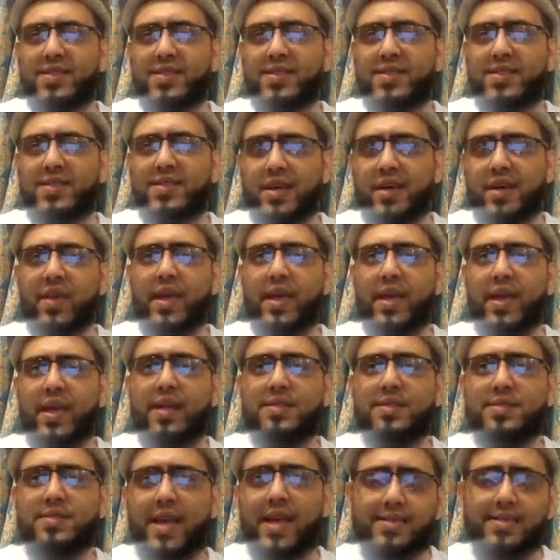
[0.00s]
and first
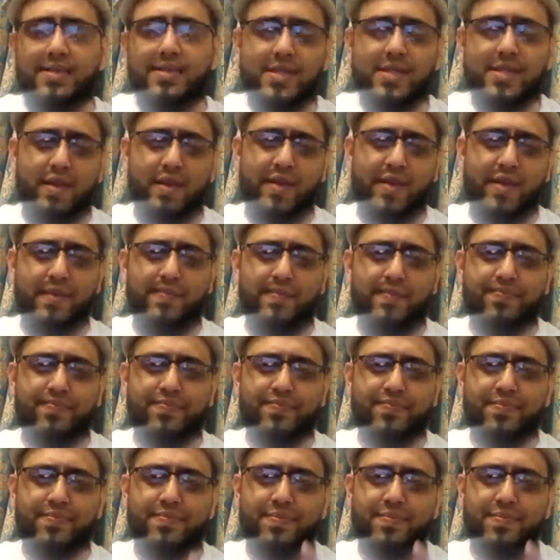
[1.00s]
serving and second
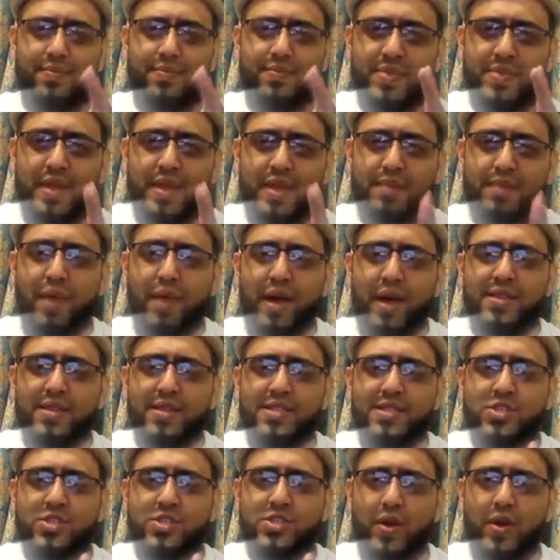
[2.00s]
serving. The
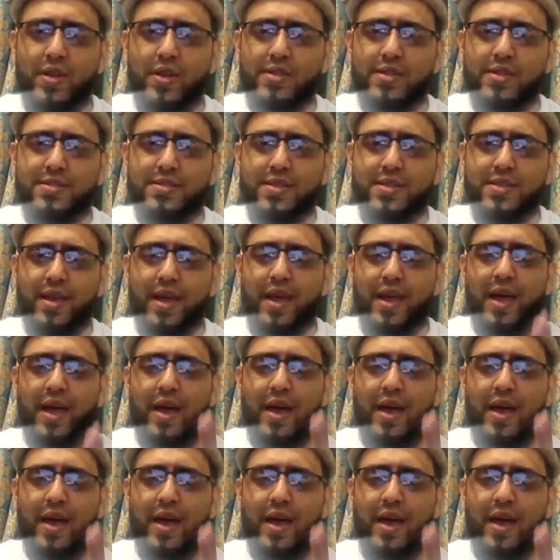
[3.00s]
mother's choice,